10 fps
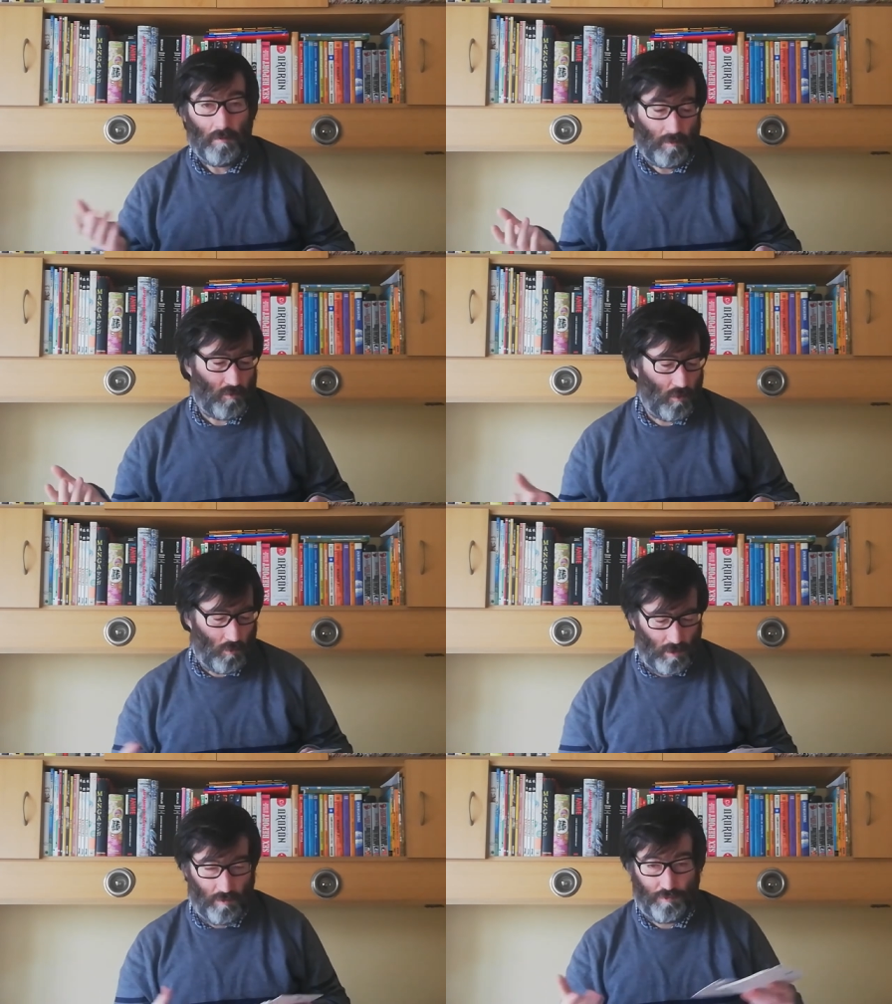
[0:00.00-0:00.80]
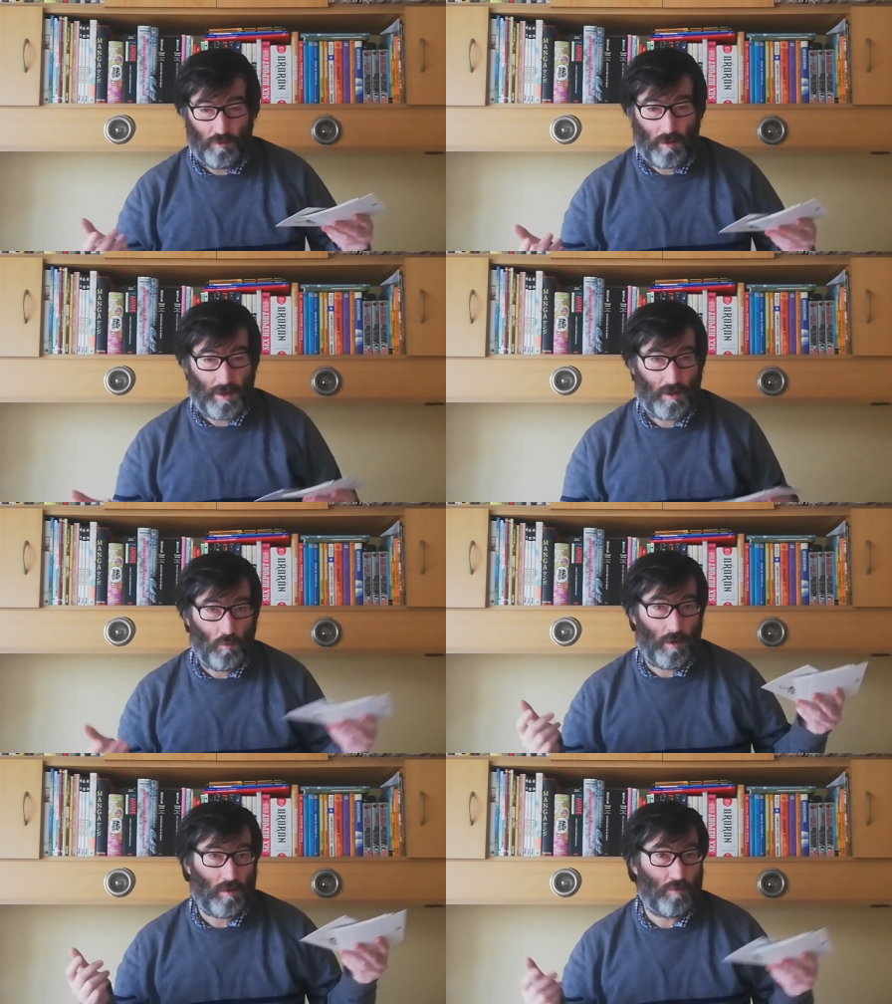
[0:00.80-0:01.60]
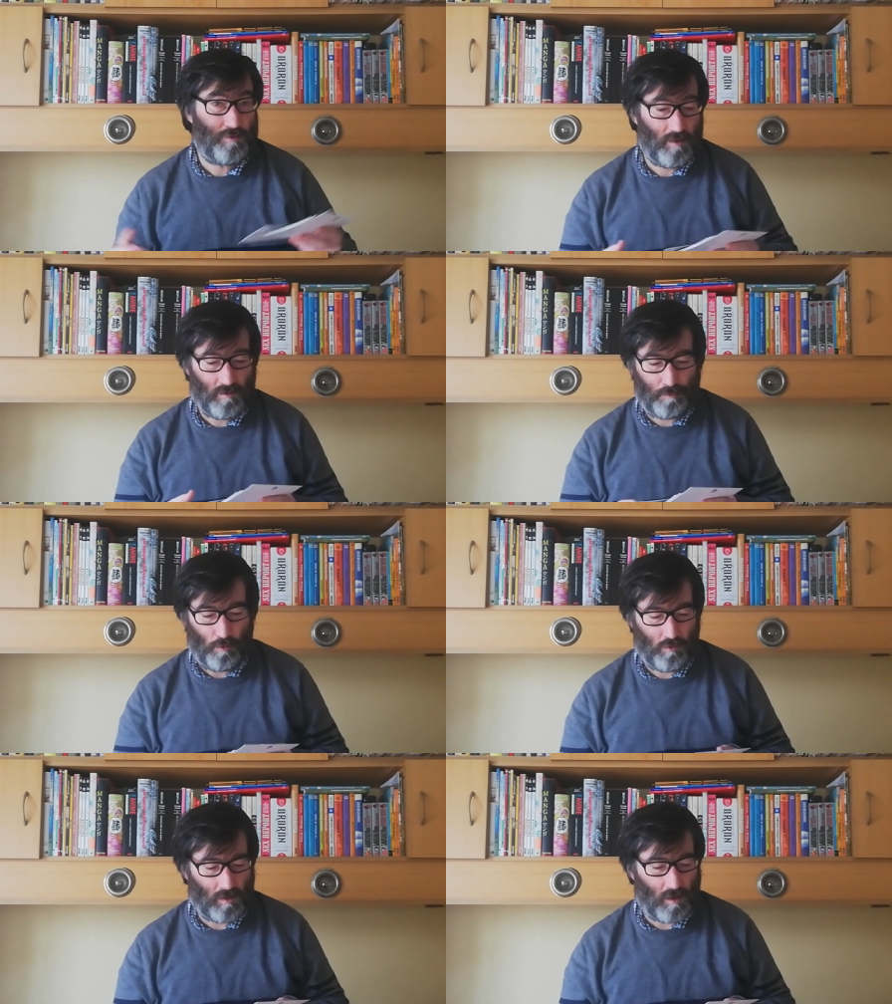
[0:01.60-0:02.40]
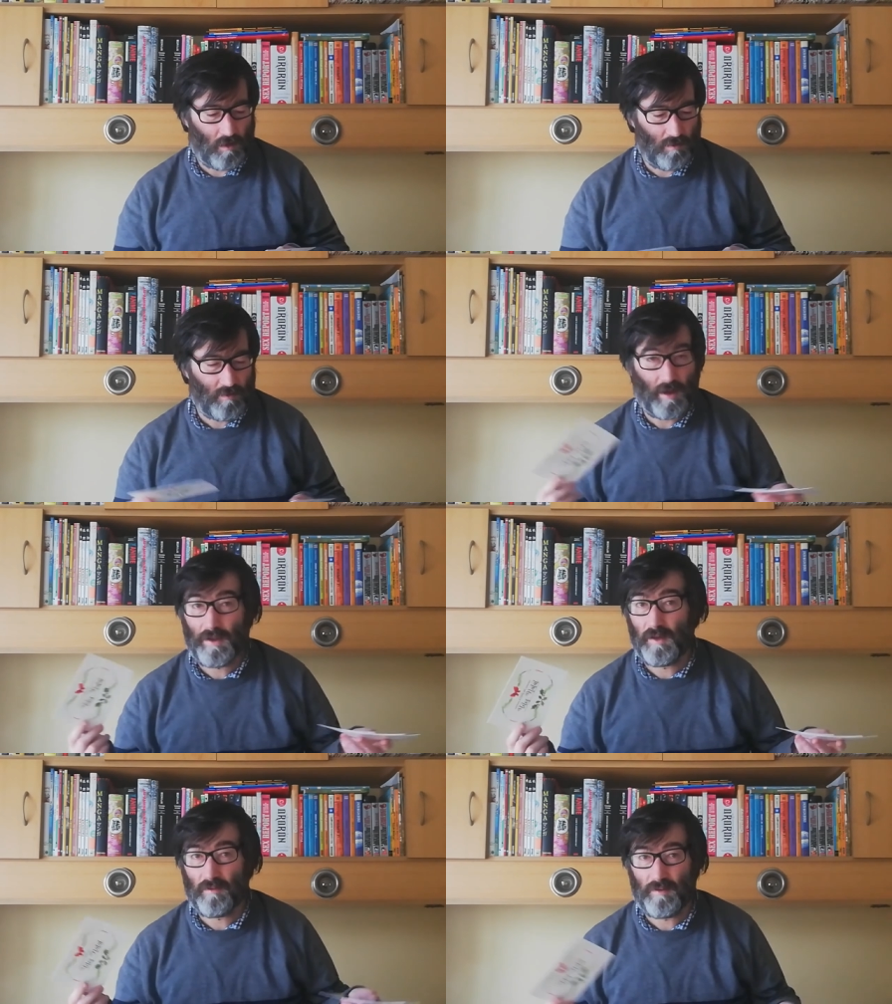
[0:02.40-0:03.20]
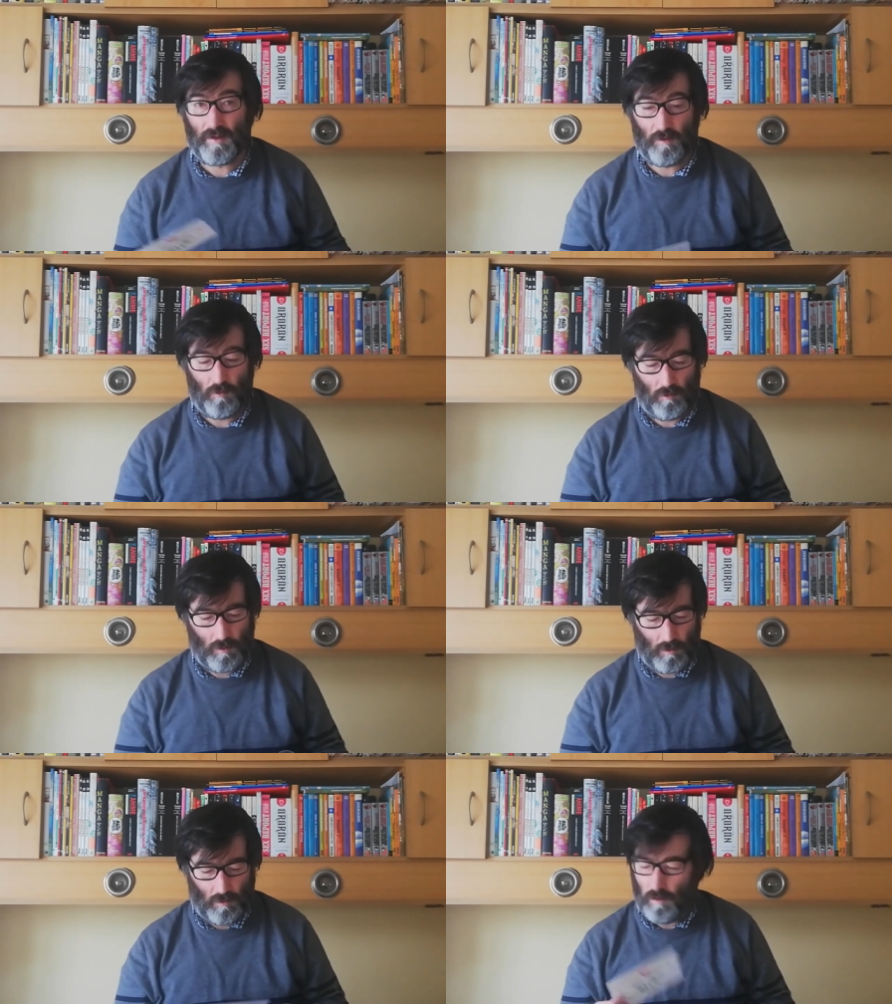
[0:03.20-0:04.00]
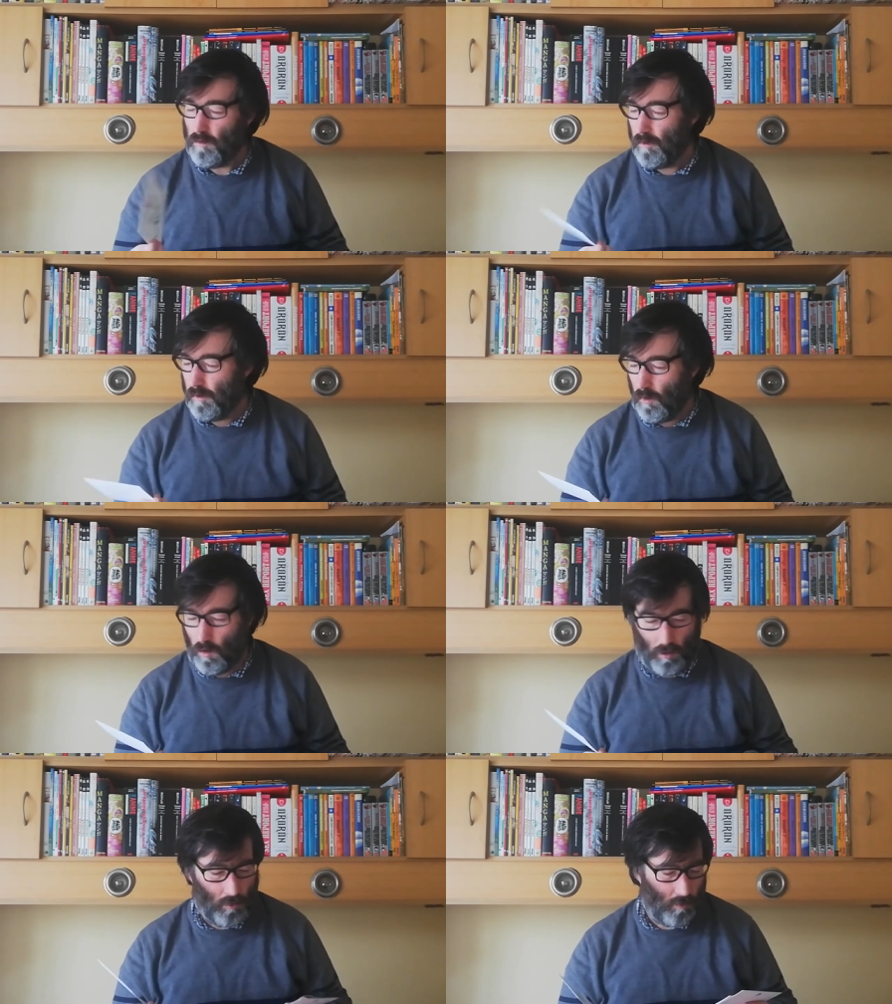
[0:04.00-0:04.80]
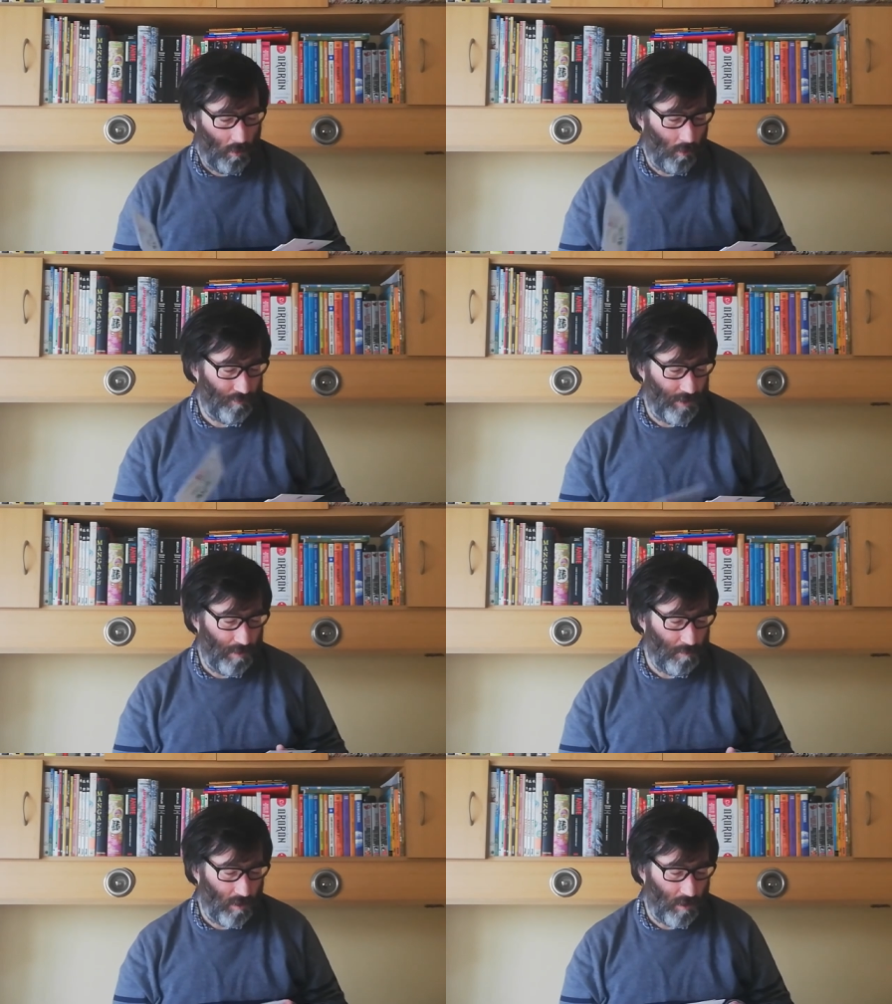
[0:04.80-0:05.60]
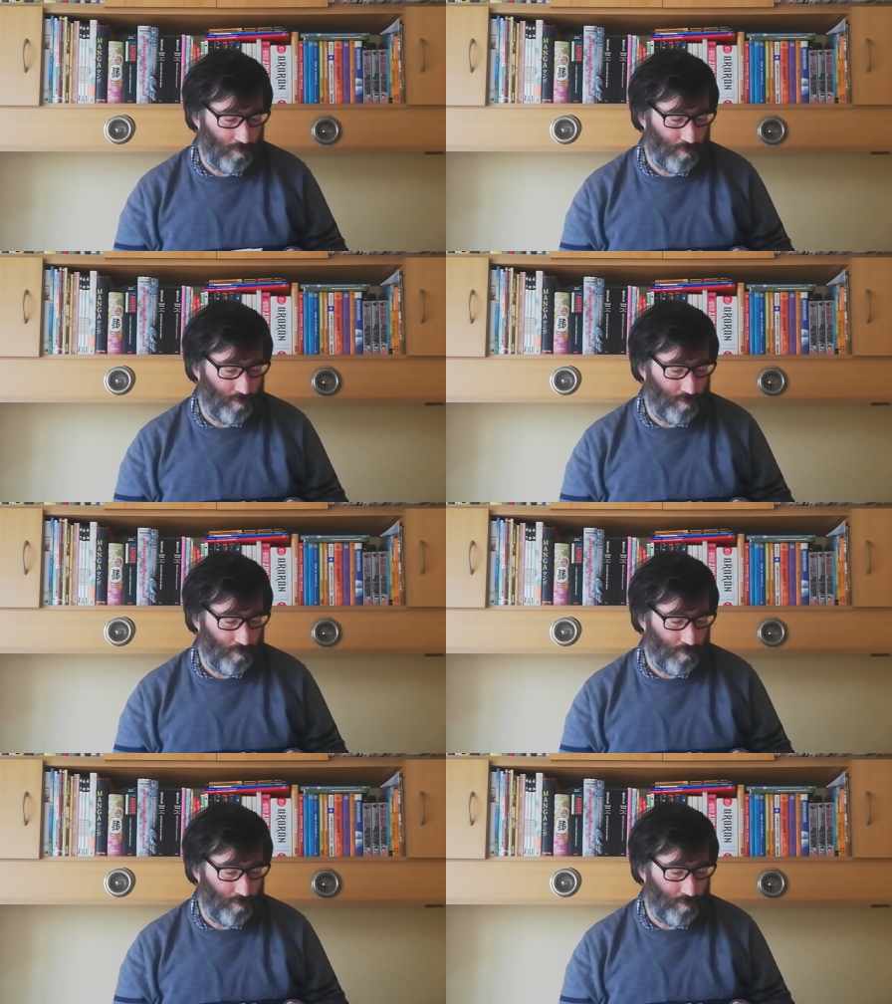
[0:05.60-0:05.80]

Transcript: so if you like one of these postcards, I can send you. All of them are